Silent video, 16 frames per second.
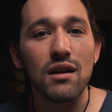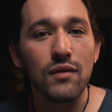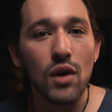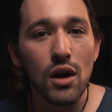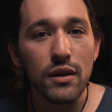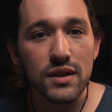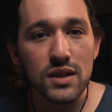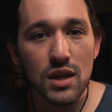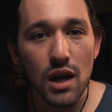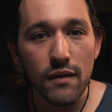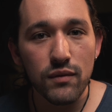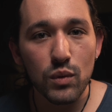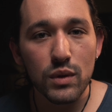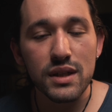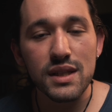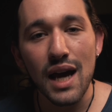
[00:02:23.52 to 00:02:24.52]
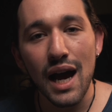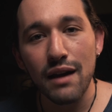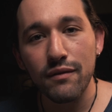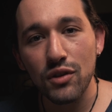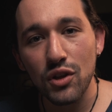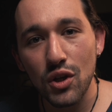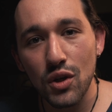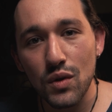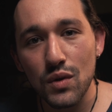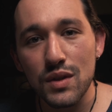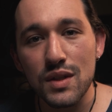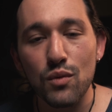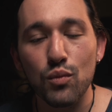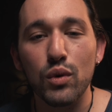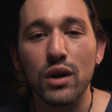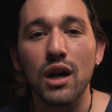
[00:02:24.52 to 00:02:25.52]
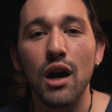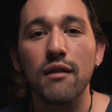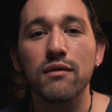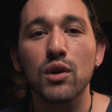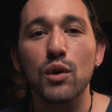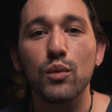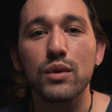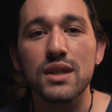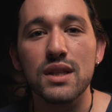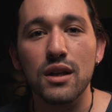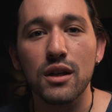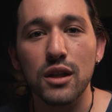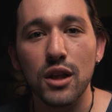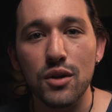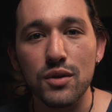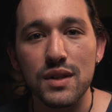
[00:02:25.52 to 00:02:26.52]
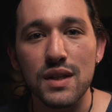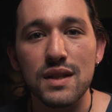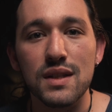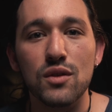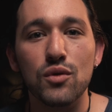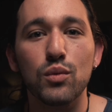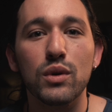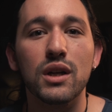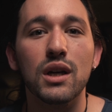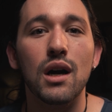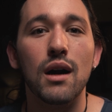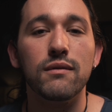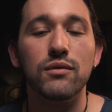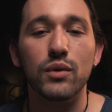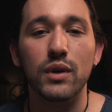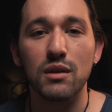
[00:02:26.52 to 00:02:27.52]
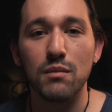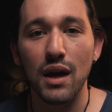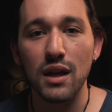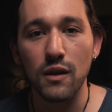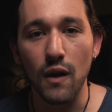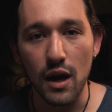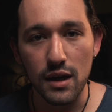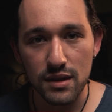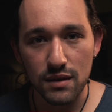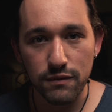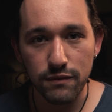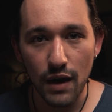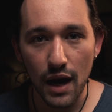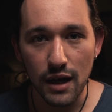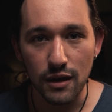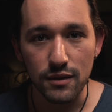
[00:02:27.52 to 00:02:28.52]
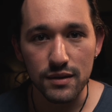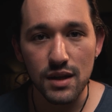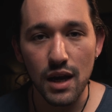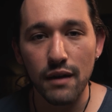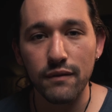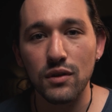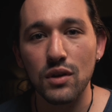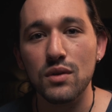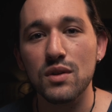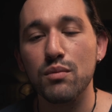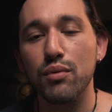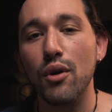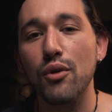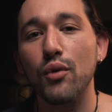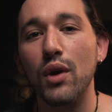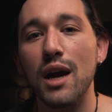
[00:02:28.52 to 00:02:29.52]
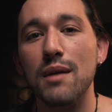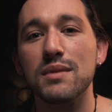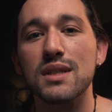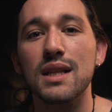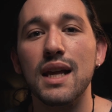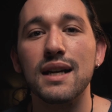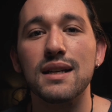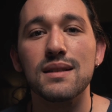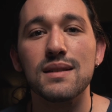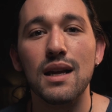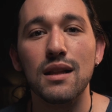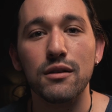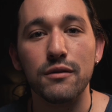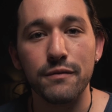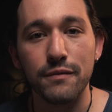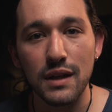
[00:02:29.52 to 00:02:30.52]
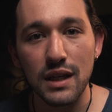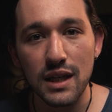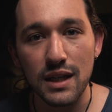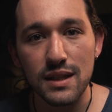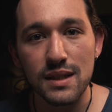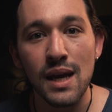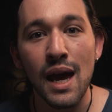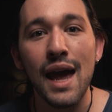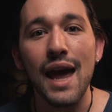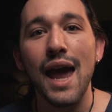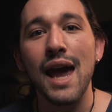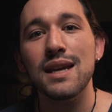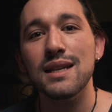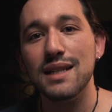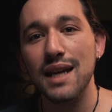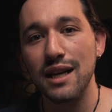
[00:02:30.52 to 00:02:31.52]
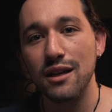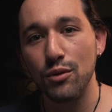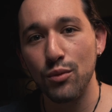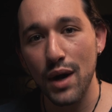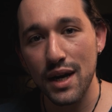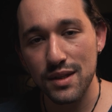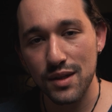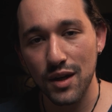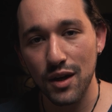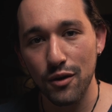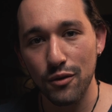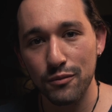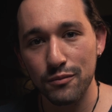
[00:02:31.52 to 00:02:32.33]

of all the softwares I've used, Recoverit was the closest to recovering my lost files. I've used programs like Stellar Phoenix and Data Rescue.